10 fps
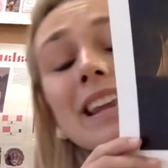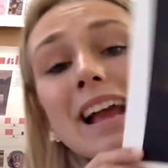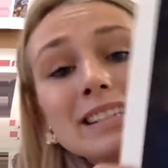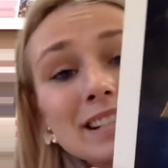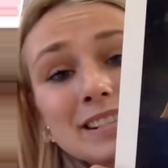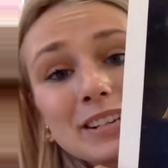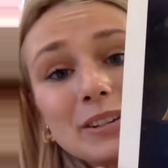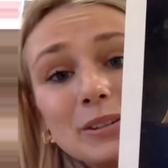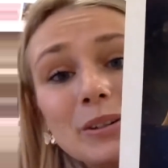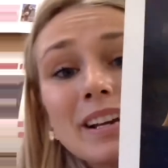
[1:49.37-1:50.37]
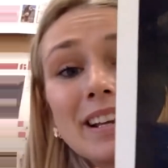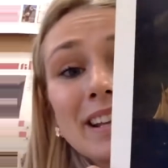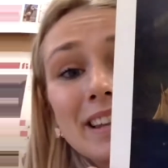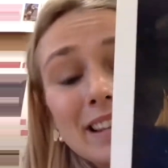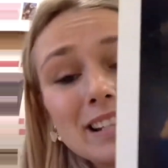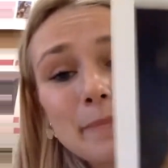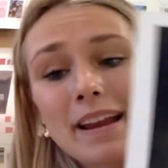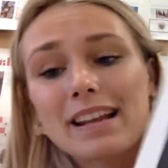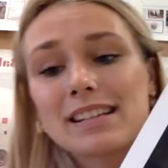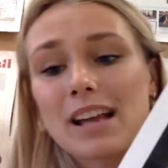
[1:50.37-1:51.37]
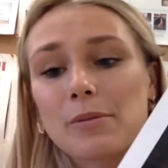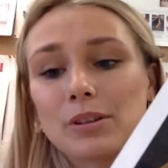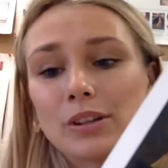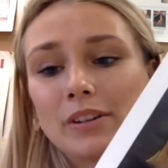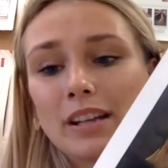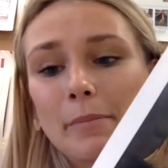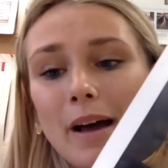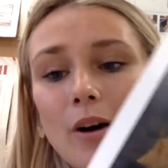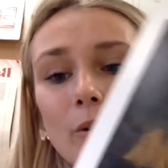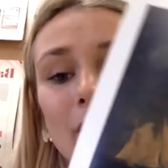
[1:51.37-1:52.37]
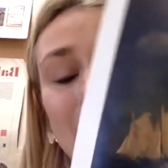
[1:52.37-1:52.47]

it to these paintings that we're learning about in